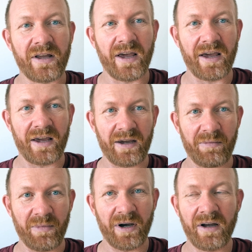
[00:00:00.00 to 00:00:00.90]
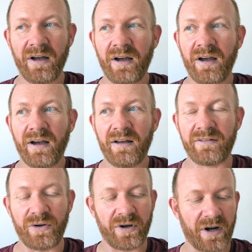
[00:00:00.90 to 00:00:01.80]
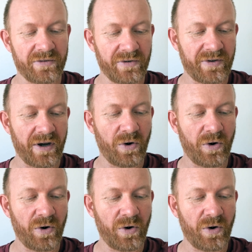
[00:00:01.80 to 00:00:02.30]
game. So you could also say